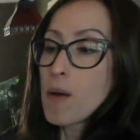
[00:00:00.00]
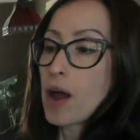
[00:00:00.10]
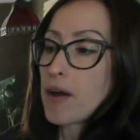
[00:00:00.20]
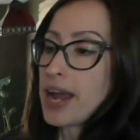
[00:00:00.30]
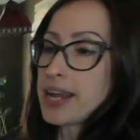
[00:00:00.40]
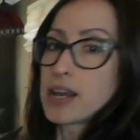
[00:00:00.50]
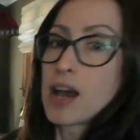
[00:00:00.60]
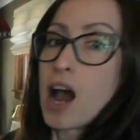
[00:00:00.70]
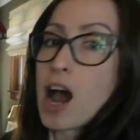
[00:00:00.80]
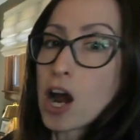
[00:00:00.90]
All right,
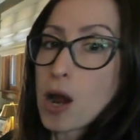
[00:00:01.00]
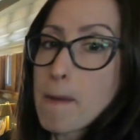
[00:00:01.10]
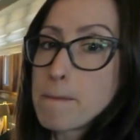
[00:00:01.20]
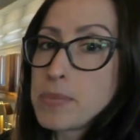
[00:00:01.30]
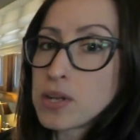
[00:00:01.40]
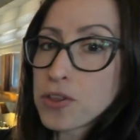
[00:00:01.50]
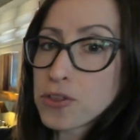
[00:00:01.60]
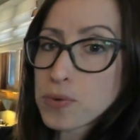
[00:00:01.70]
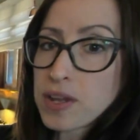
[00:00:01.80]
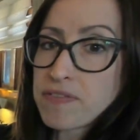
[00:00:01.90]
our middle
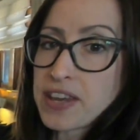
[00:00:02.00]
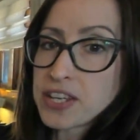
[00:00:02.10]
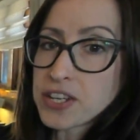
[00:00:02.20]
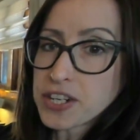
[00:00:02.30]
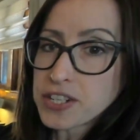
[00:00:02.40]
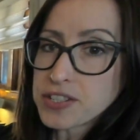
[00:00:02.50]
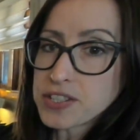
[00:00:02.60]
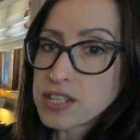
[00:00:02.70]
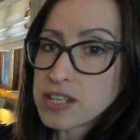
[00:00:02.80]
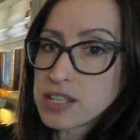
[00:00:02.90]
three
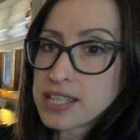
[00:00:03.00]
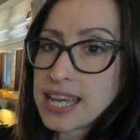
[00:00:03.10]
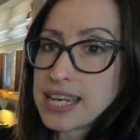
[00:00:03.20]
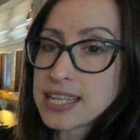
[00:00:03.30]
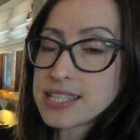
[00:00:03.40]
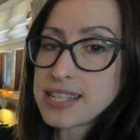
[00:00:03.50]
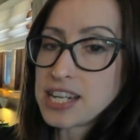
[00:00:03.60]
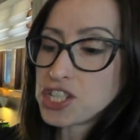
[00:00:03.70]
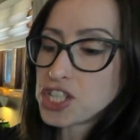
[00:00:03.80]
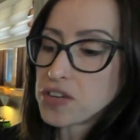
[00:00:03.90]
fingers get
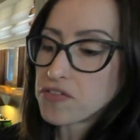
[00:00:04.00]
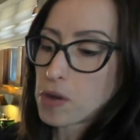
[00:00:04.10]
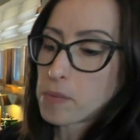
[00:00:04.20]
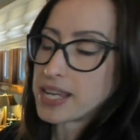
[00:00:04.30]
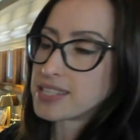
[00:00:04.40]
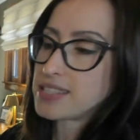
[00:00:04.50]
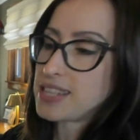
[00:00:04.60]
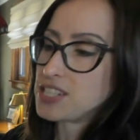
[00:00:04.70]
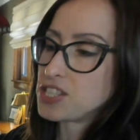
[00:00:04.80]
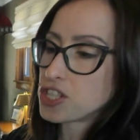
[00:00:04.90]
extension from
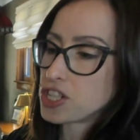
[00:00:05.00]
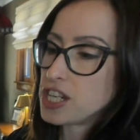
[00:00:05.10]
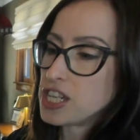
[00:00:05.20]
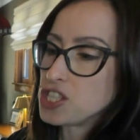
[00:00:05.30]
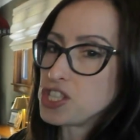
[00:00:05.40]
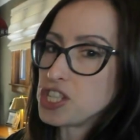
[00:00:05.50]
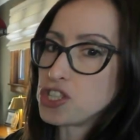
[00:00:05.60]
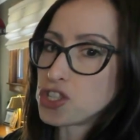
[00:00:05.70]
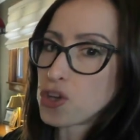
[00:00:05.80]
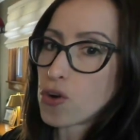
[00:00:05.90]
extensor
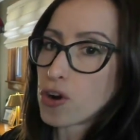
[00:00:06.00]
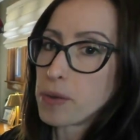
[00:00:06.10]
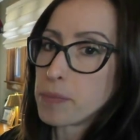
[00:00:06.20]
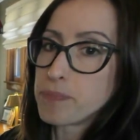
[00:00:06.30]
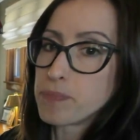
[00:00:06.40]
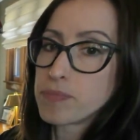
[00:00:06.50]
digitorum.